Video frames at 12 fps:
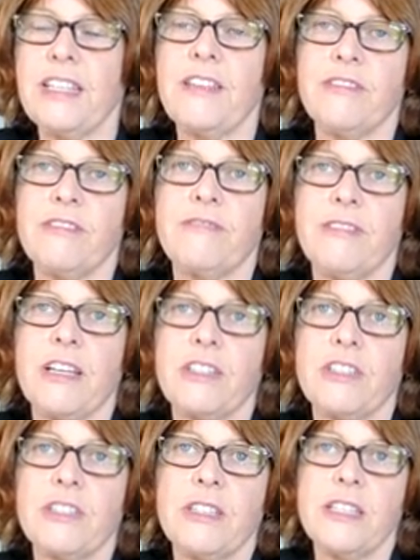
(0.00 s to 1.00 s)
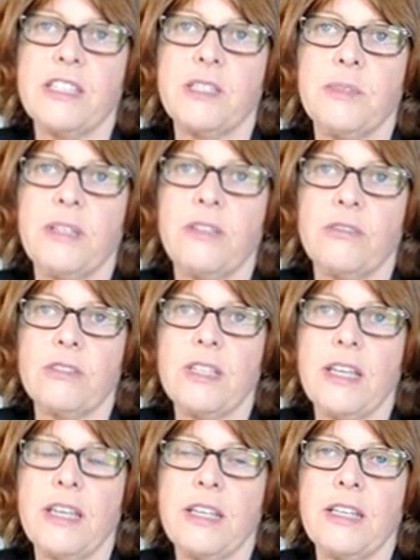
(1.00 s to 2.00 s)
level of function needs to be looked
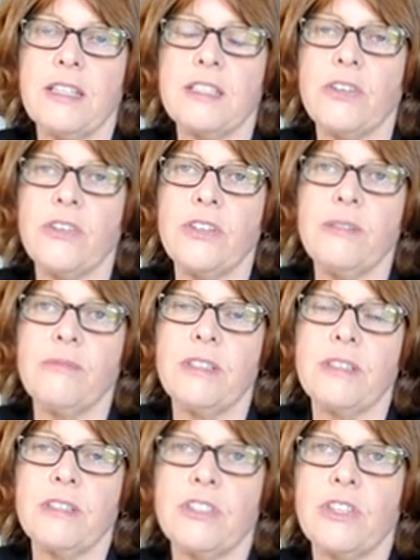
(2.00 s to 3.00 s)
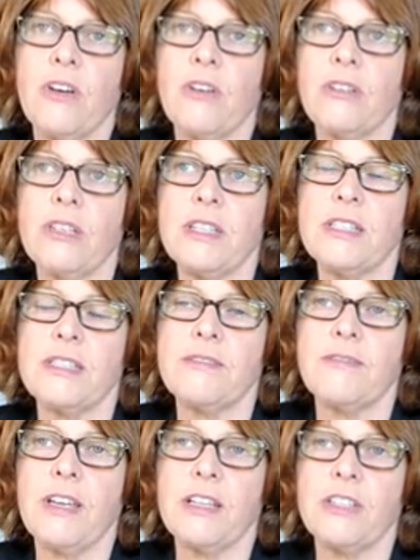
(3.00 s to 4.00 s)
at, and it's only when the child is
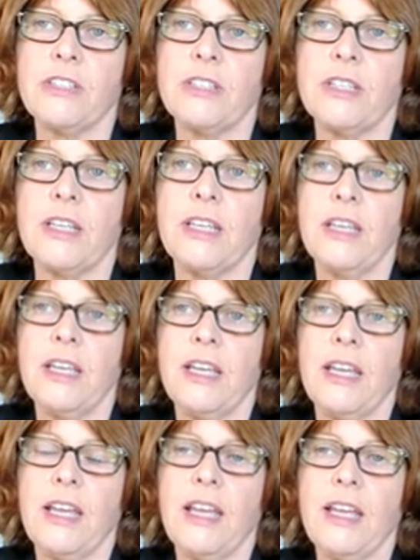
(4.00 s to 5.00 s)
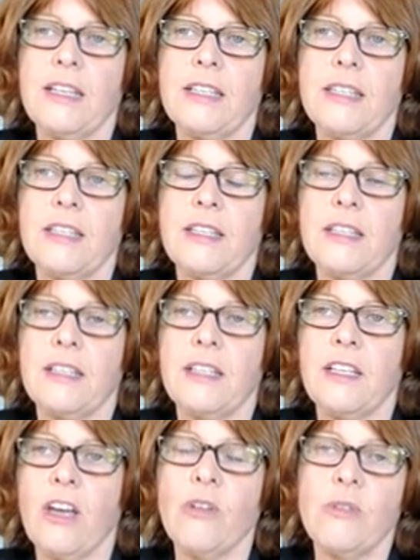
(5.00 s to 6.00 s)
functioning at the
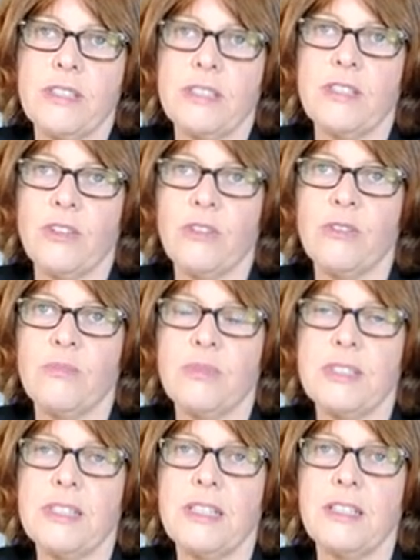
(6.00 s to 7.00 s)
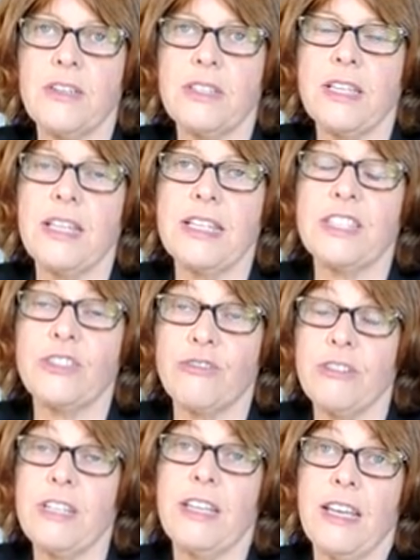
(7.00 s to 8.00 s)
lowest third percentile, so that's
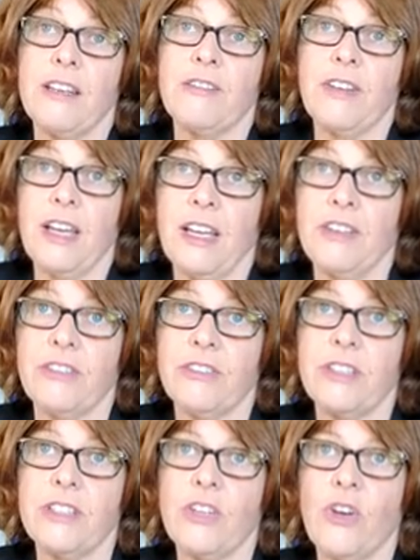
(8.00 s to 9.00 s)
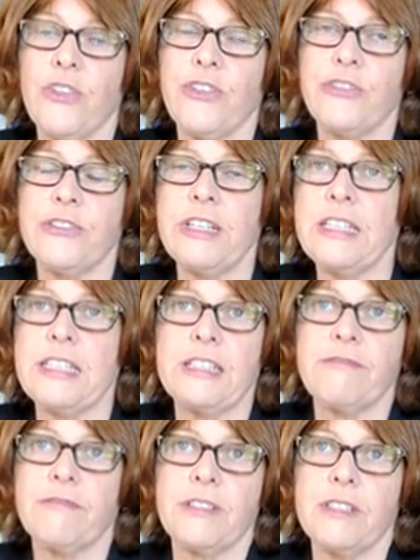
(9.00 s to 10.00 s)
3 out of 100 on 3
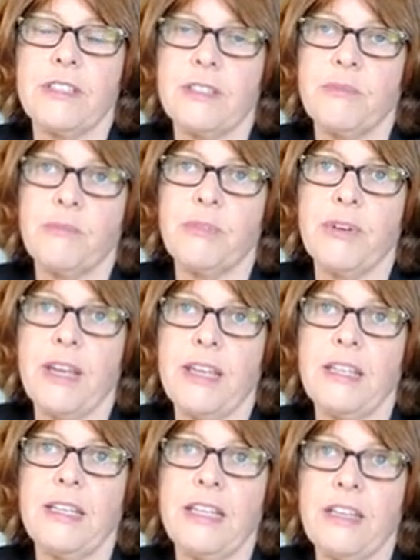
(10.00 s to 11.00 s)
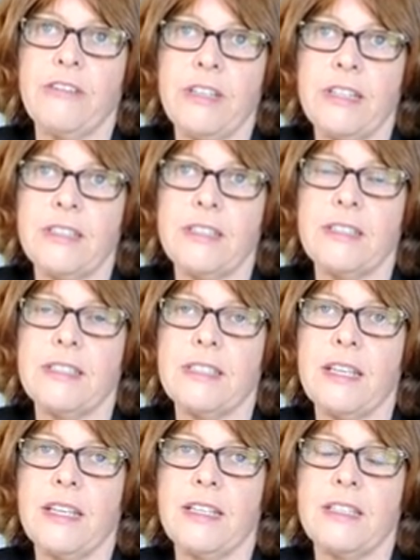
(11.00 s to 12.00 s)
different brain areas,
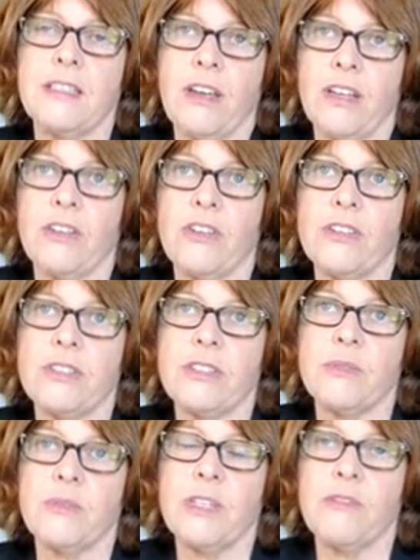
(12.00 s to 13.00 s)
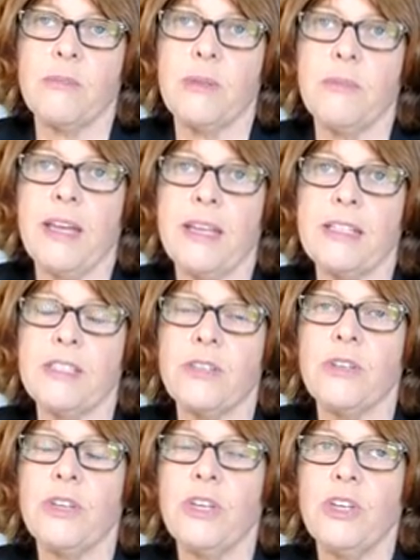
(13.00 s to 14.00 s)
that the diagnosis would ever be made.
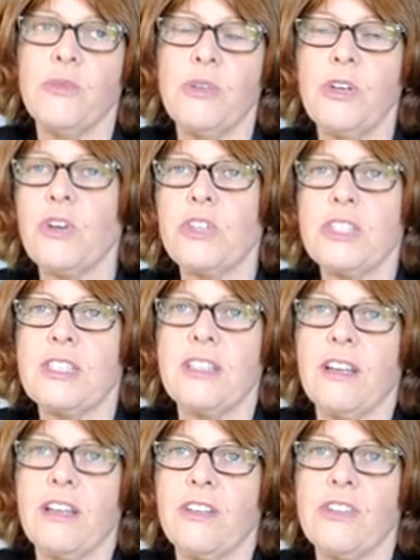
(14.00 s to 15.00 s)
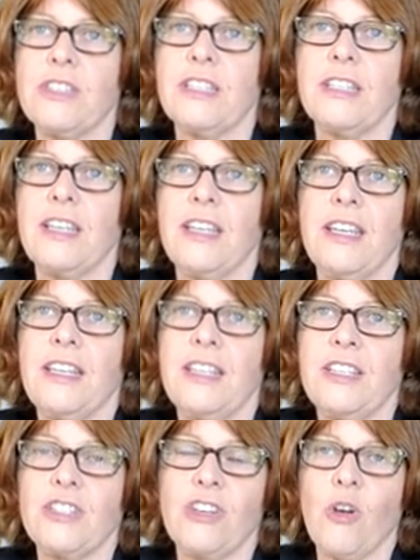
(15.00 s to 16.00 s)
So we're not just diagnosing
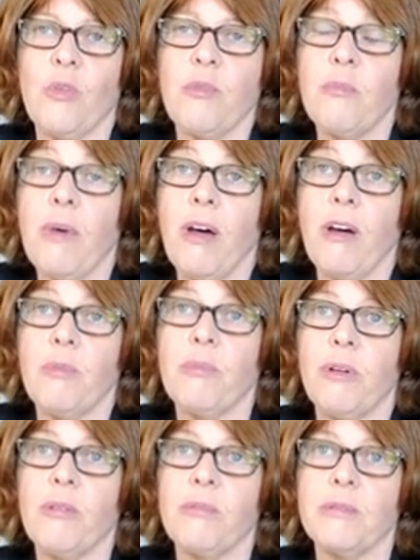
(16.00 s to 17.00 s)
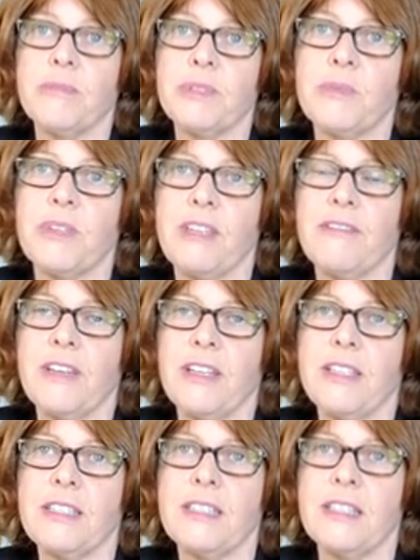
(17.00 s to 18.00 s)
any child with mild problems with
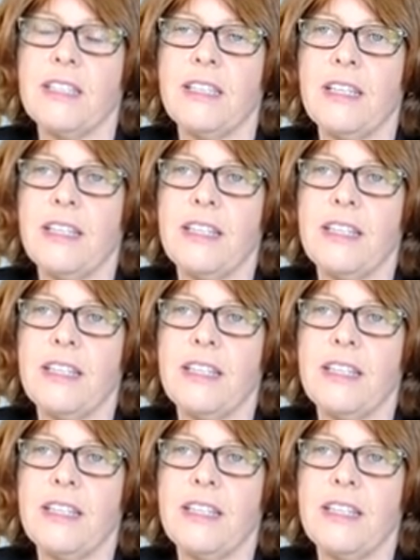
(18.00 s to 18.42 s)
FASD.